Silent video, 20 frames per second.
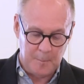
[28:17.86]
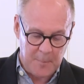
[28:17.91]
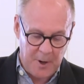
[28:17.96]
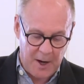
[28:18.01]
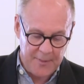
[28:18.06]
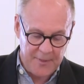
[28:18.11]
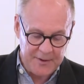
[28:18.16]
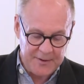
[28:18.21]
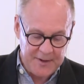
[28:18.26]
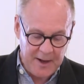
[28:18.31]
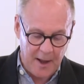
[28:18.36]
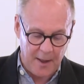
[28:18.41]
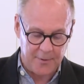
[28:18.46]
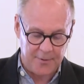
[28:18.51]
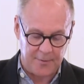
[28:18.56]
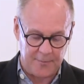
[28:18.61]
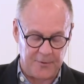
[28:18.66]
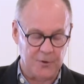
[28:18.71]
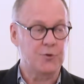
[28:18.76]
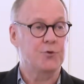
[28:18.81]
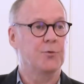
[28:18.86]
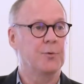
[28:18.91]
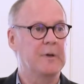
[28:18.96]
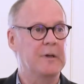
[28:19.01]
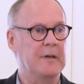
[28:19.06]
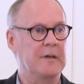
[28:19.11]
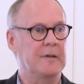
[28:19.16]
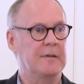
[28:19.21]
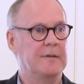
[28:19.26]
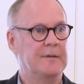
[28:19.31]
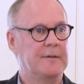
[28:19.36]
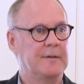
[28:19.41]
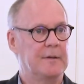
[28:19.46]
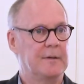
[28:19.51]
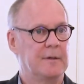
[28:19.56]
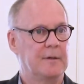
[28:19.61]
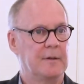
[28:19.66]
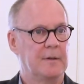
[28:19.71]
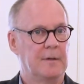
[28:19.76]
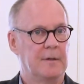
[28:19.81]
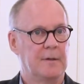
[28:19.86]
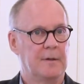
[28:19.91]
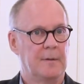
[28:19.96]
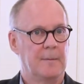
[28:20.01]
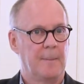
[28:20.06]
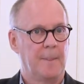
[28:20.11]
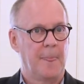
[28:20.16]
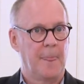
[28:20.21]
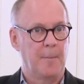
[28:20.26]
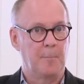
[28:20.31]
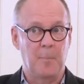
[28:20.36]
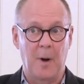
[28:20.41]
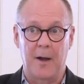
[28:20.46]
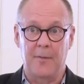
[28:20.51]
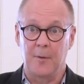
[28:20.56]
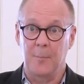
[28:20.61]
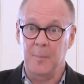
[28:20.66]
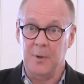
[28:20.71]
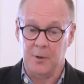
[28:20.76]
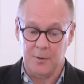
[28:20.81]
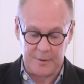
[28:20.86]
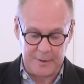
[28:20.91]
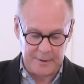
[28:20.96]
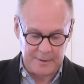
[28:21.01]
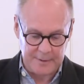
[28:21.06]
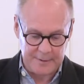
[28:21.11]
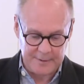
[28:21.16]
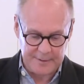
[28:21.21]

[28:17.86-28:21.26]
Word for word: by the death of the trees, by the millions.